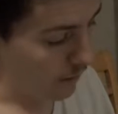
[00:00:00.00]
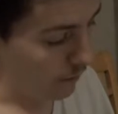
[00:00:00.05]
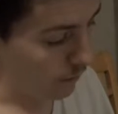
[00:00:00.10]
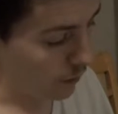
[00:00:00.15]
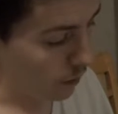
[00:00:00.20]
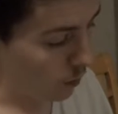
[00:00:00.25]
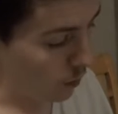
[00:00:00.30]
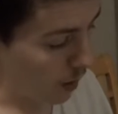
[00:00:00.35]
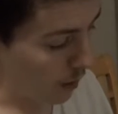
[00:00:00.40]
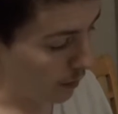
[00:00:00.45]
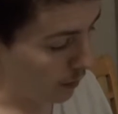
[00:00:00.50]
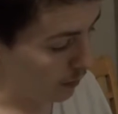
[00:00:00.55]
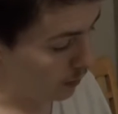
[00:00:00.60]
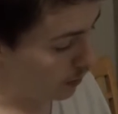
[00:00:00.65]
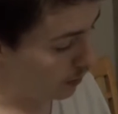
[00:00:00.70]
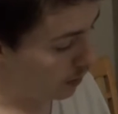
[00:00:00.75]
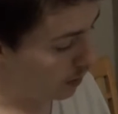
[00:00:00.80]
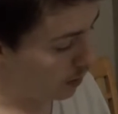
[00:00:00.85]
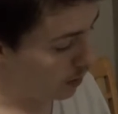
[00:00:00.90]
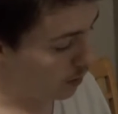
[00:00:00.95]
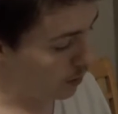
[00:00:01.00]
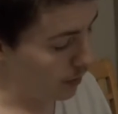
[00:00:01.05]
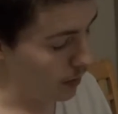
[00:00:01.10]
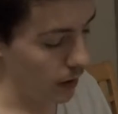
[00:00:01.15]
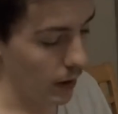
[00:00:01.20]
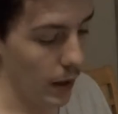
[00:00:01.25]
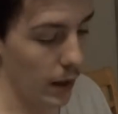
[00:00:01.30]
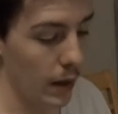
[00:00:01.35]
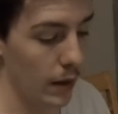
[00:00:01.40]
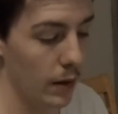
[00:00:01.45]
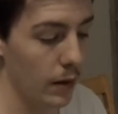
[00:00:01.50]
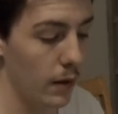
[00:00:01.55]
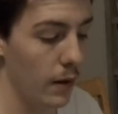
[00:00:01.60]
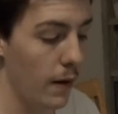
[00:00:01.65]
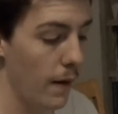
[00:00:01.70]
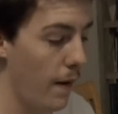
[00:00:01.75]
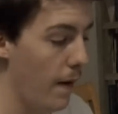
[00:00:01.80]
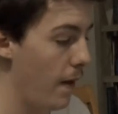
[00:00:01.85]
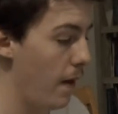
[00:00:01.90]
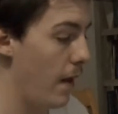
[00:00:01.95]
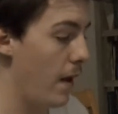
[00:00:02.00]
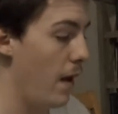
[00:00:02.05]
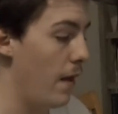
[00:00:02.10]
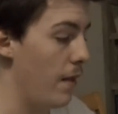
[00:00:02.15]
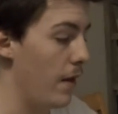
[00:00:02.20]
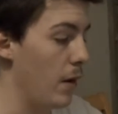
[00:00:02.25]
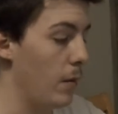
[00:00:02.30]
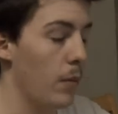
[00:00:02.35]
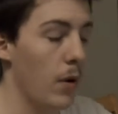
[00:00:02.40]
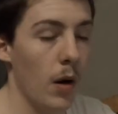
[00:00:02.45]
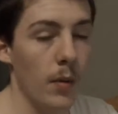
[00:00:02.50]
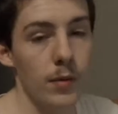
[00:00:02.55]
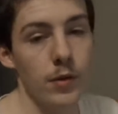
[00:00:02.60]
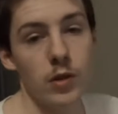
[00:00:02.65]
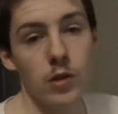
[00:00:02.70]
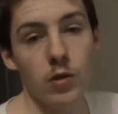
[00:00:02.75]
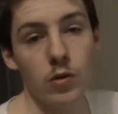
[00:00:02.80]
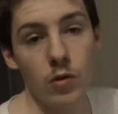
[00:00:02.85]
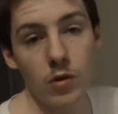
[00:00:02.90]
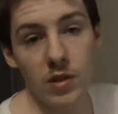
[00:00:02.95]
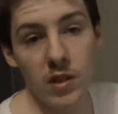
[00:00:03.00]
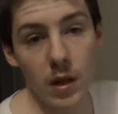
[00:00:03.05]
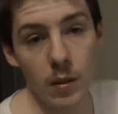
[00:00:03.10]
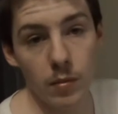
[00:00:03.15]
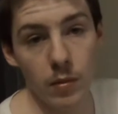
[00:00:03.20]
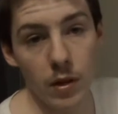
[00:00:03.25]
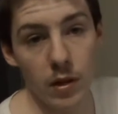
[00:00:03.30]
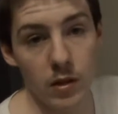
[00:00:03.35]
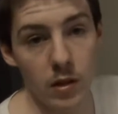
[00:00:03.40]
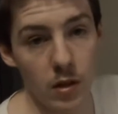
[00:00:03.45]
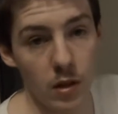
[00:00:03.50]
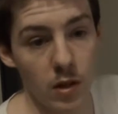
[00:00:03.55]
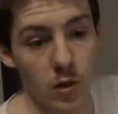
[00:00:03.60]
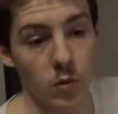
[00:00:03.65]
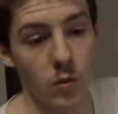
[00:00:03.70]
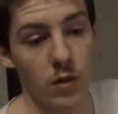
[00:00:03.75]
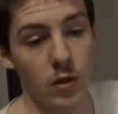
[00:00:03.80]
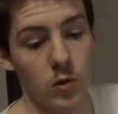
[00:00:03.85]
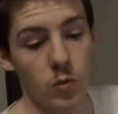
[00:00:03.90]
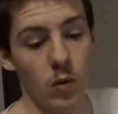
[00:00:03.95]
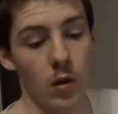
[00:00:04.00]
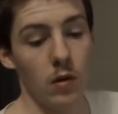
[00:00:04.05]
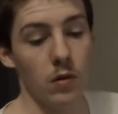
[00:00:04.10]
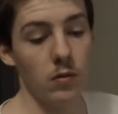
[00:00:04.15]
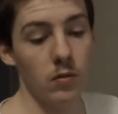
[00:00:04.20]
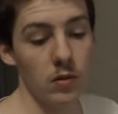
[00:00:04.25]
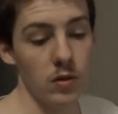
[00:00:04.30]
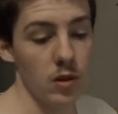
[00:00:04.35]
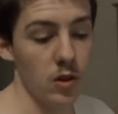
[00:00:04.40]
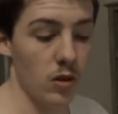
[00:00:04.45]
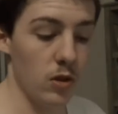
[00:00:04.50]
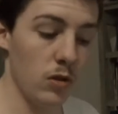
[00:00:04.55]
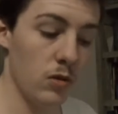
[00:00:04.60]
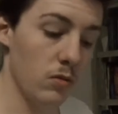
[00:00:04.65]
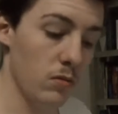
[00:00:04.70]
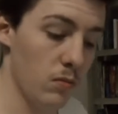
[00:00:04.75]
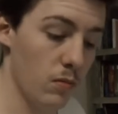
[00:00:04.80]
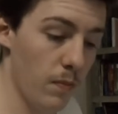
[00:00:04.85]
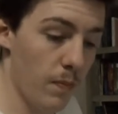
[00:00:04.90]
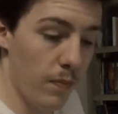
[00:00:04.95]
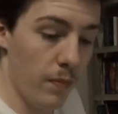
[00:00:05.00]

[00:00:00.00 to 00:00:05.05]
and go up a little bit higher, and then I'll probably just do the same thing to this one as well and just